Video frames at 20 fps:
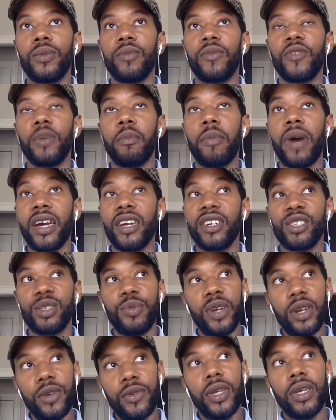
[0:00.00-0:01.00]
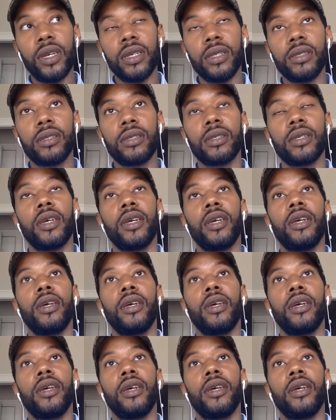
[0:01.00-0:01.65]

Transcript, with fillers: From my experience,